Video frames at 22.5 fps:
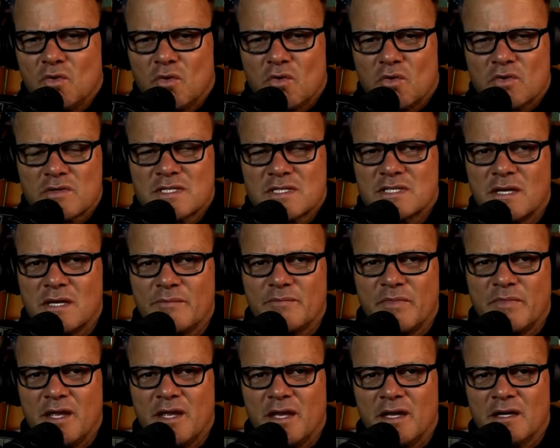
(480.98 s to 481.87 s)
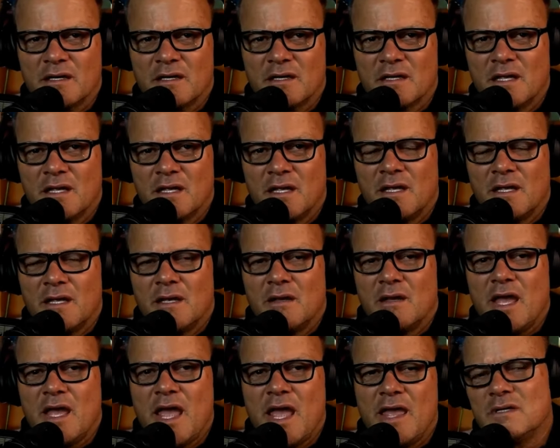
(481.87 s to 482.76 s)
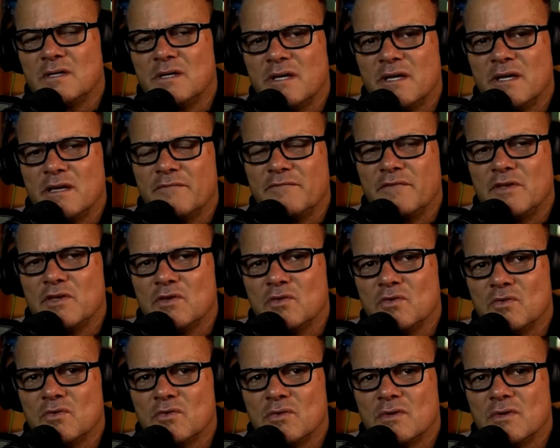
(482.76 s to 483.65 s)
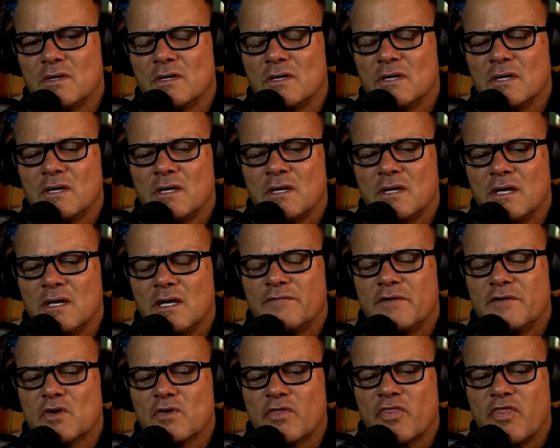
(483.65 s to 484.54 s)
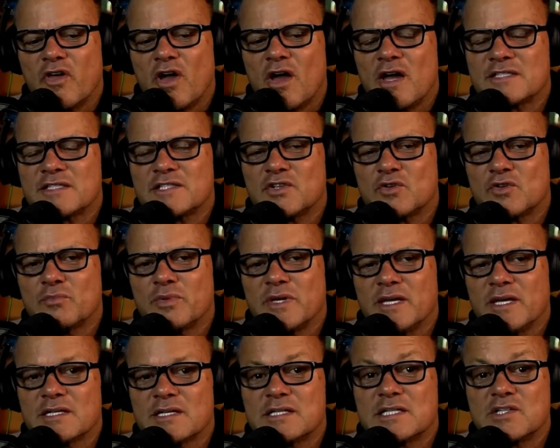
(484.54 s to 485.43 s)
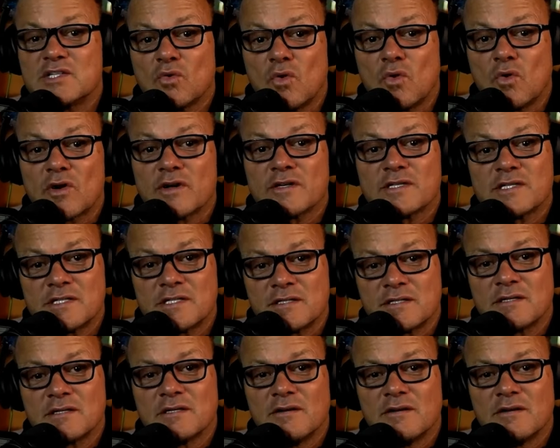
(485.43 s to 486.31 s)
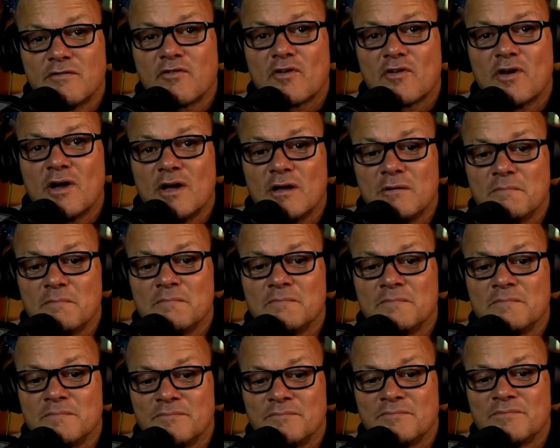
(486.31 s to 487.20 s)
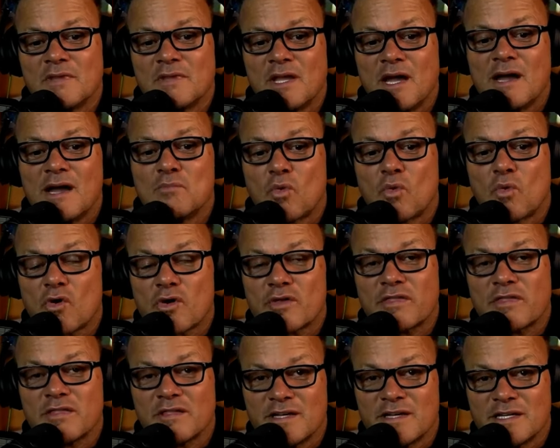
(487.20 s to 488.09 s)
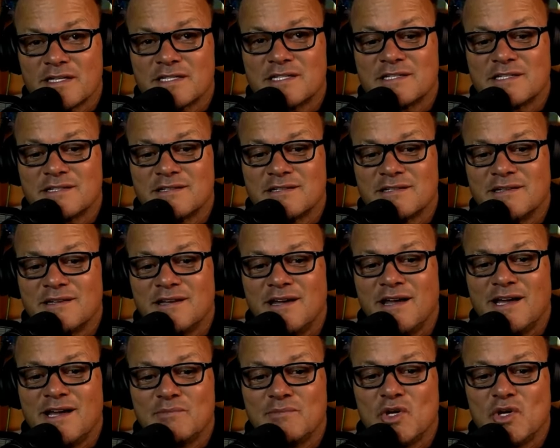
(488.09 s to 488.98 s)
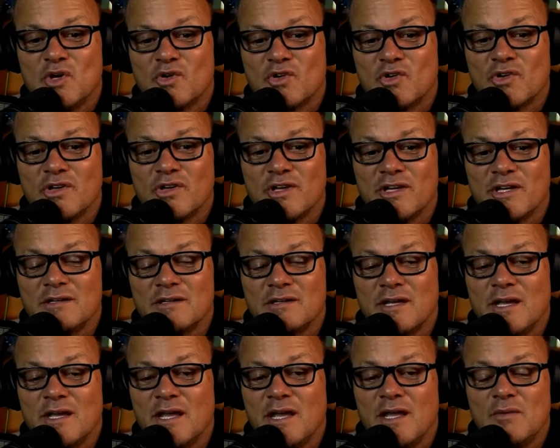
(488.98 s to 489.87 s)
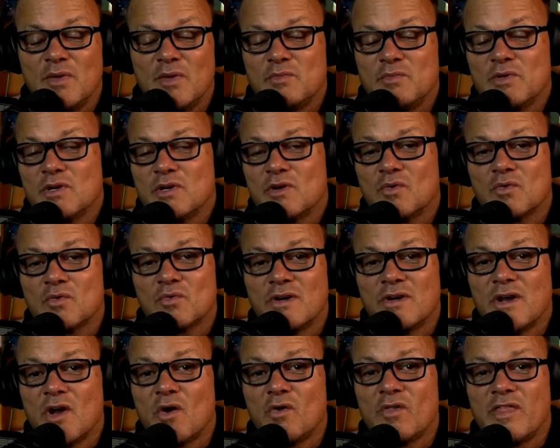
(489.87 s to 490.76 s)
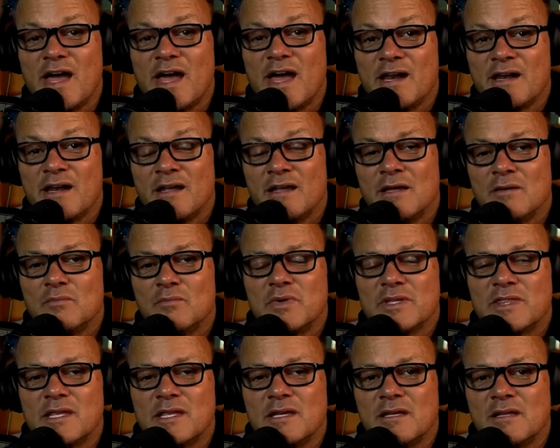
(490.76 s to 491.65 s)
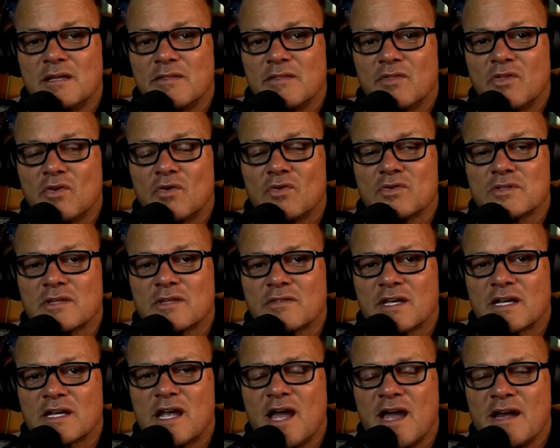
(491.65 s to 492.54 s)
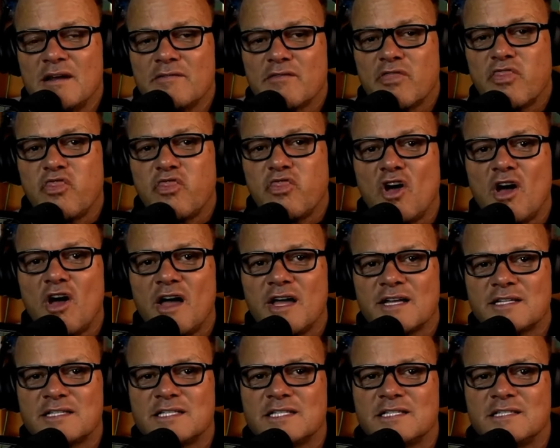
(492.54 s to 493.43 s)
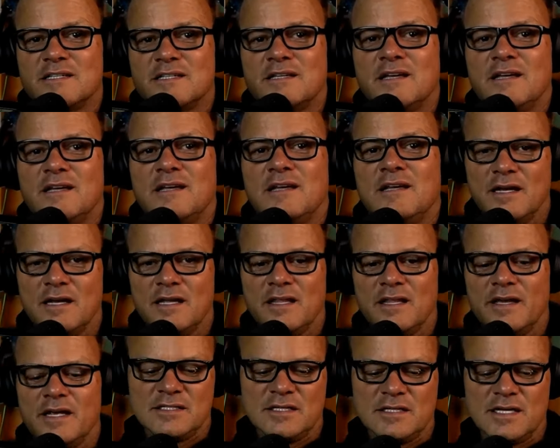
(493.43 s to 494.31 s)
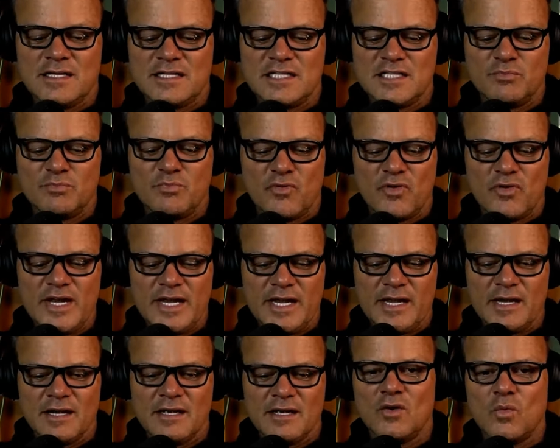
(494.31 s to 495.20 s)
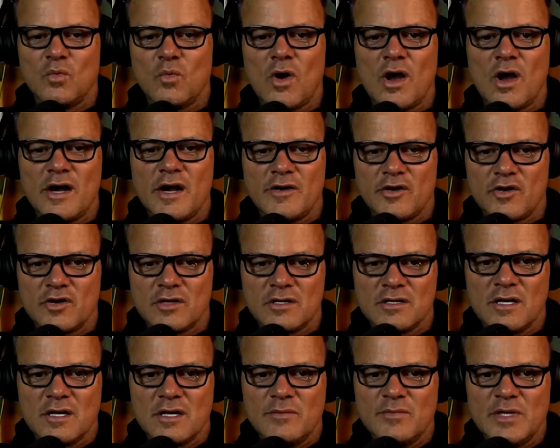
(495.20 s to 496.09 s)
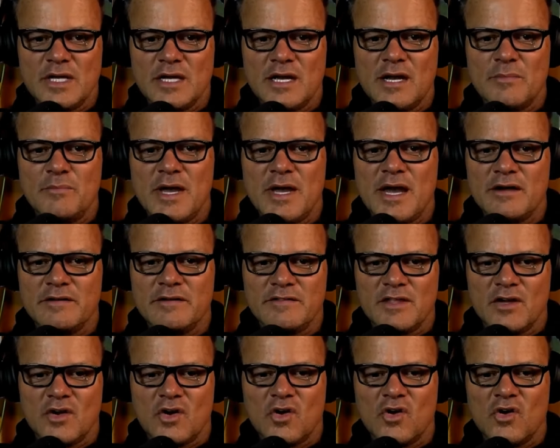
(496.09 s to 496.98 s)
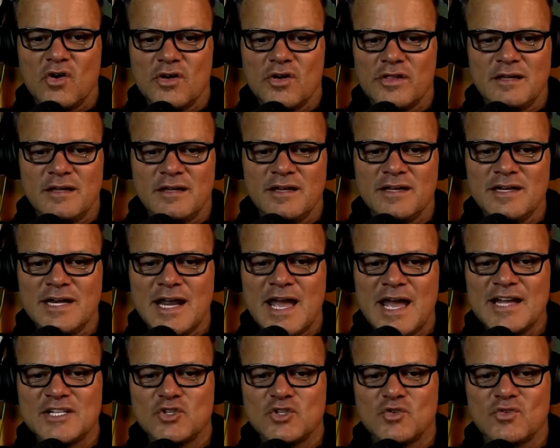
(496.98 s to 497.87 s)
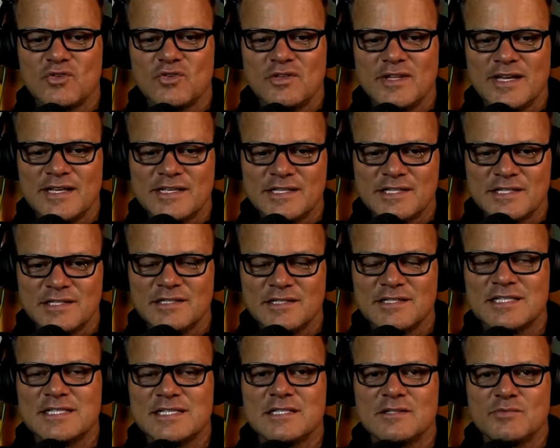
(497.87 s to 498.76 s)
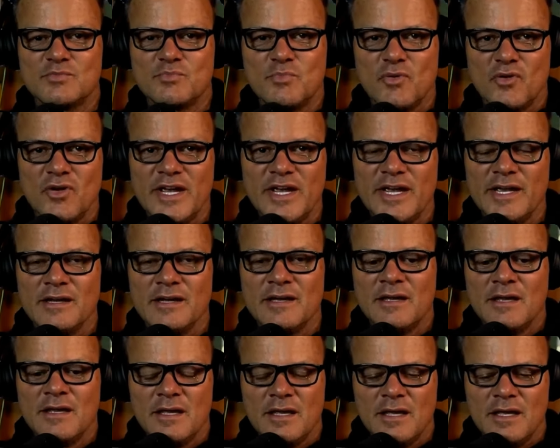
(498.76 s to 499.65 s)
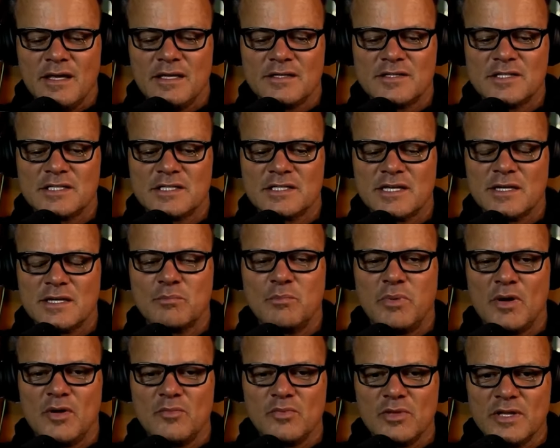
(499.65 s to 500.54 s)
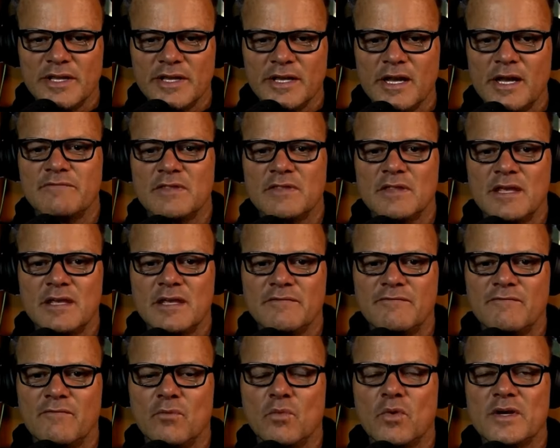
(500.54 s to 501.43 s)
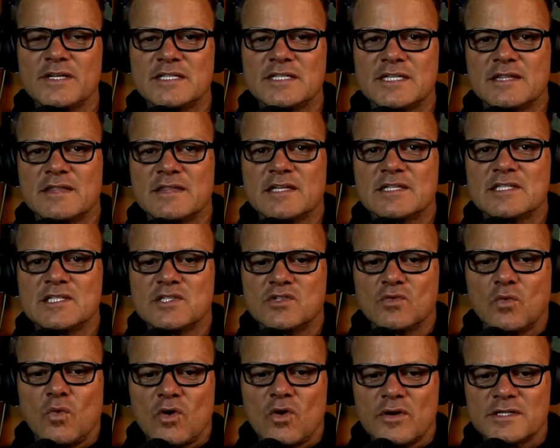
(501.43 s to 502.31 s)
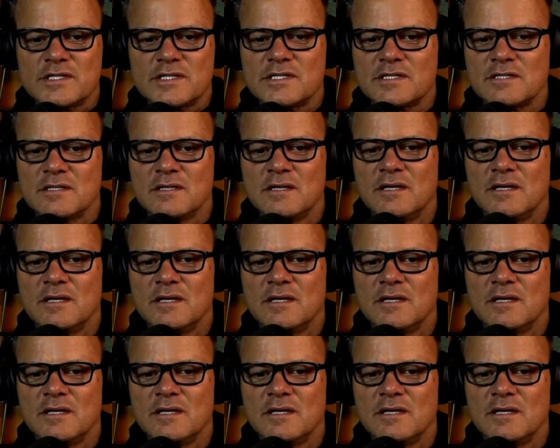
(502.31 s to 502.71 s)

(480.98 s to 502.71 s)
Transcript: or something. And if you if your thoughts are being sourced from I'm worthless, I'm no good. And maybe you don't know that, but then those, the kind of thoughts like a spring water coming up out of the earth, a natural like spring, it's just like bubbling up. If what's at the source